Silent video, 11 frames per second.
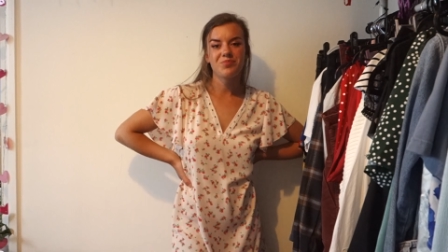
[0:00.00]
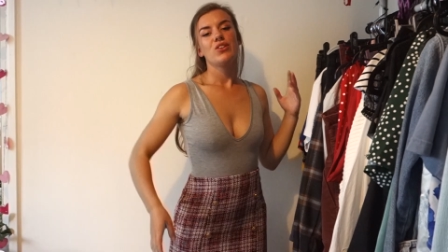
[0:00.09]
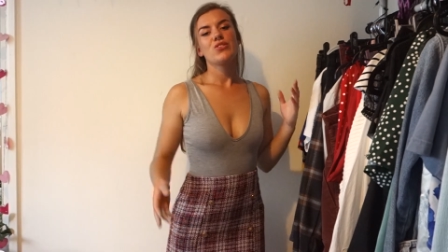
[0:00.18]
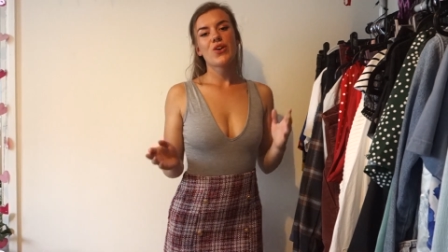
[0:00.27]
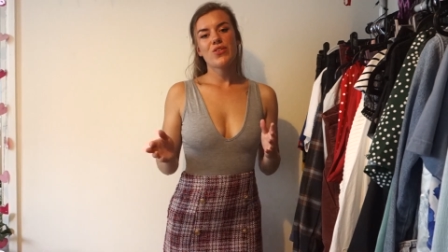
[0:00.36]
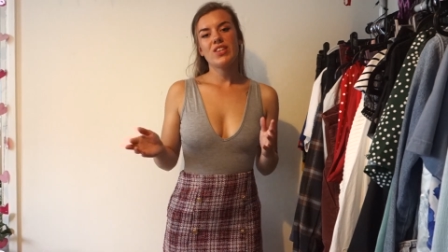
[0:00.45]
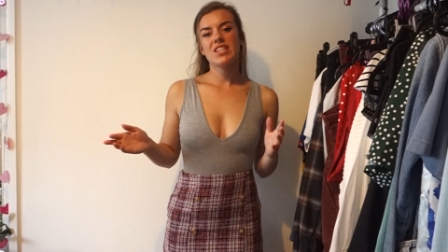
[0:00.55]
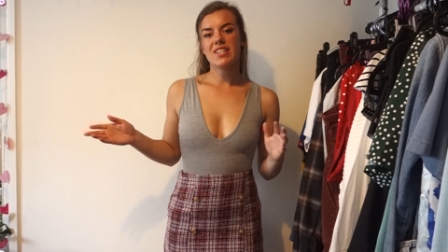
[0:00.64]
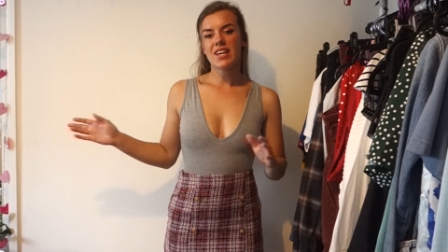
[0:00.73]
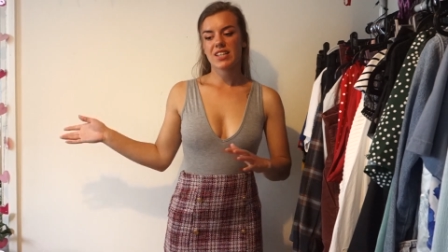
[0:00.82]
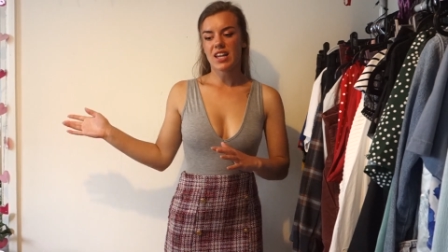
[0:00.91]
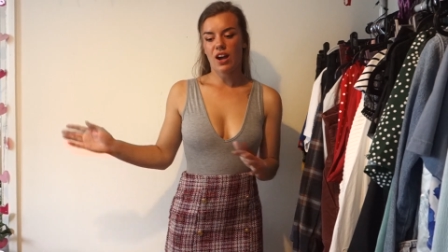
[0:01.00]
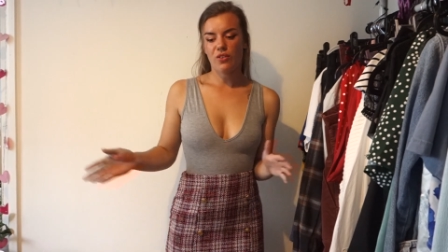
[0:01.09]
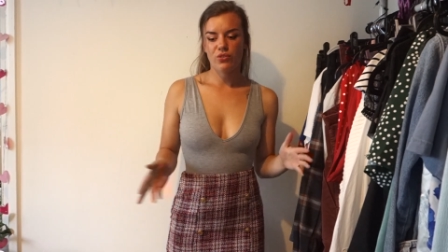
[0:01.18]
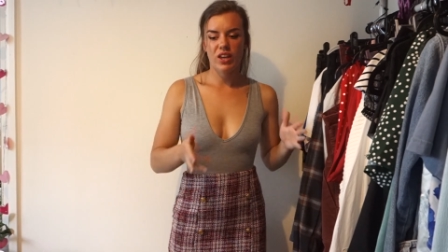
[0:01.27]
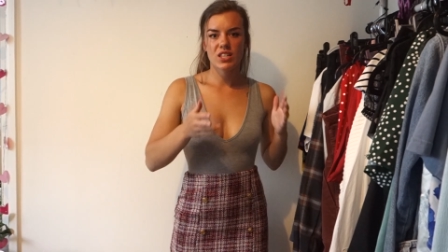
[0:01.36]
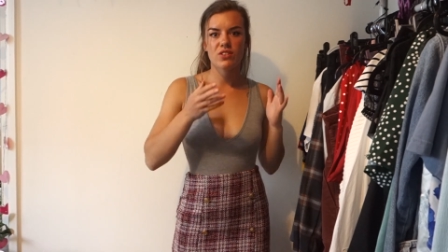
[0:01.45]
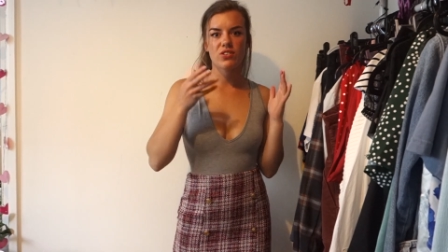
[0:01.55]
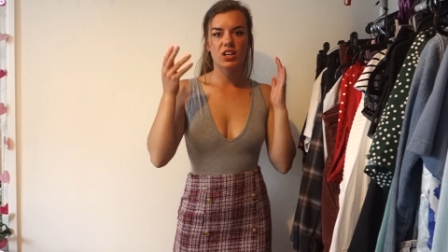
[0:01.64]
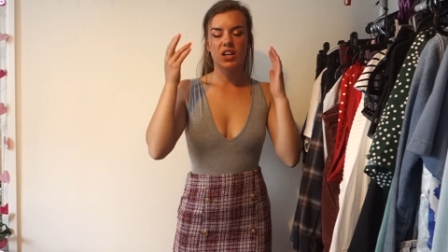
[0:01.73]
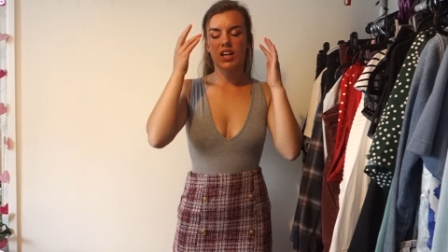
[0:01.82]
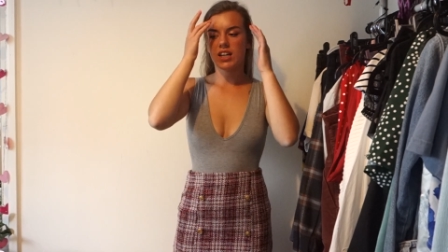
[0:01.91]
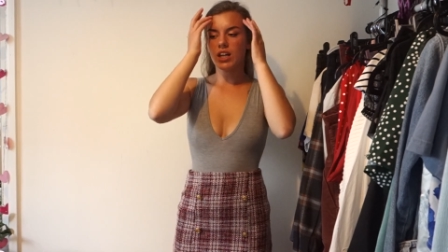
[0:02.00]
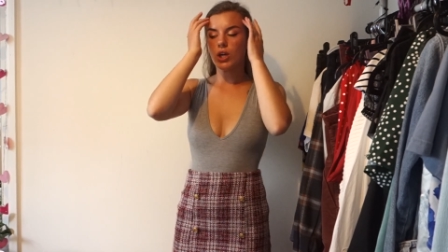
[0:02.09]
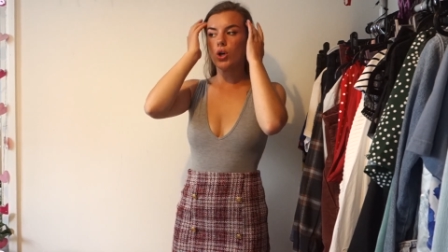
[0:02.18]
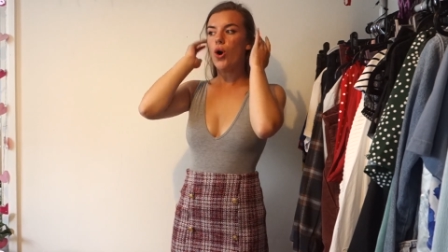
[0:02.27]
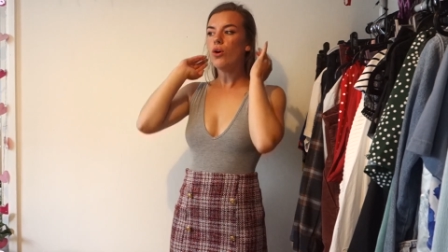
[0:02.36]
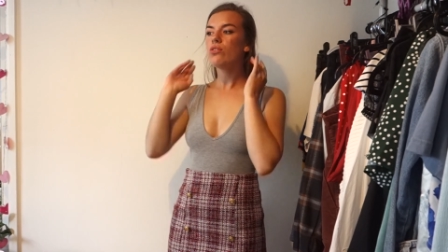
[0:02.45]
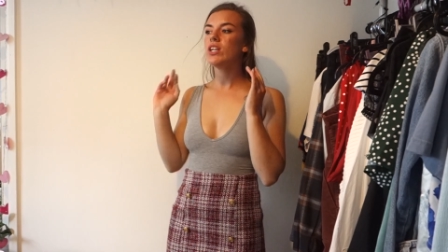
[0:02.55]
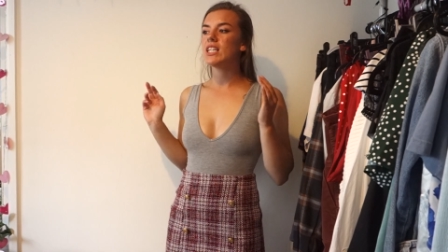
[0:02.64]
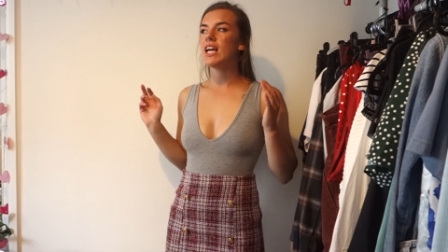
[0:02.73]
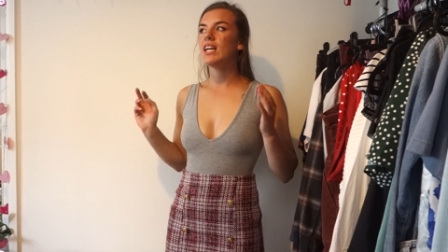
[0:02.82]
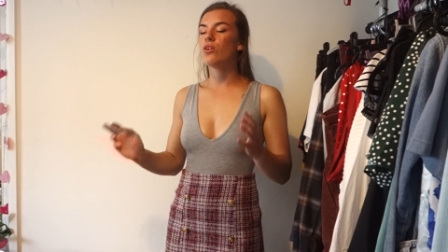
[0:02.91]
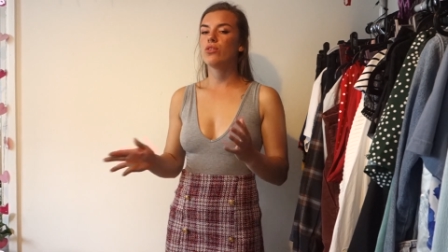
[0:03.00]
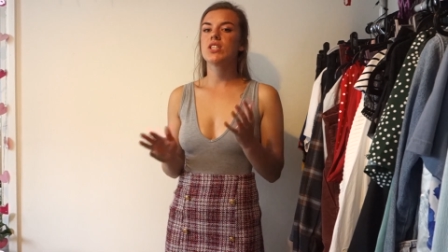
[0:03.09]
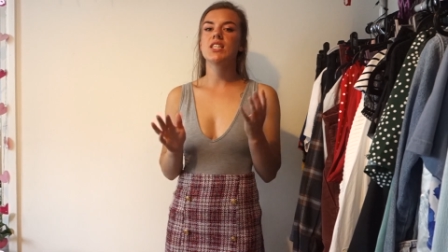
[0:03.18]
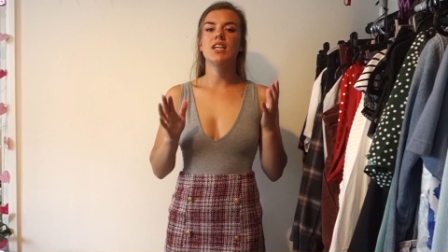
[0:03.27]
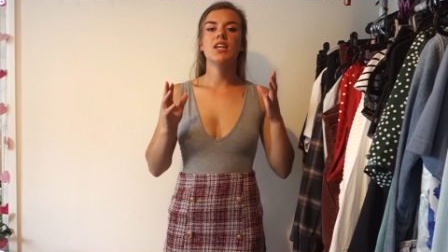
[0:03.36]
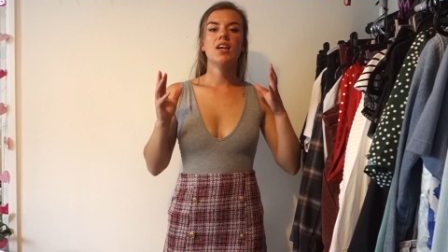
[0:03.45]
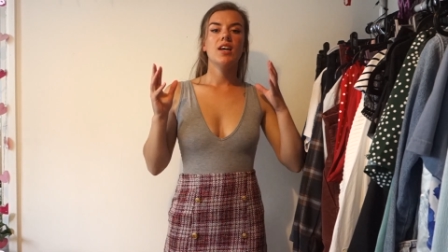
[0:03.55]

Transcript: So this next outfit is for like a coffee date. Obviously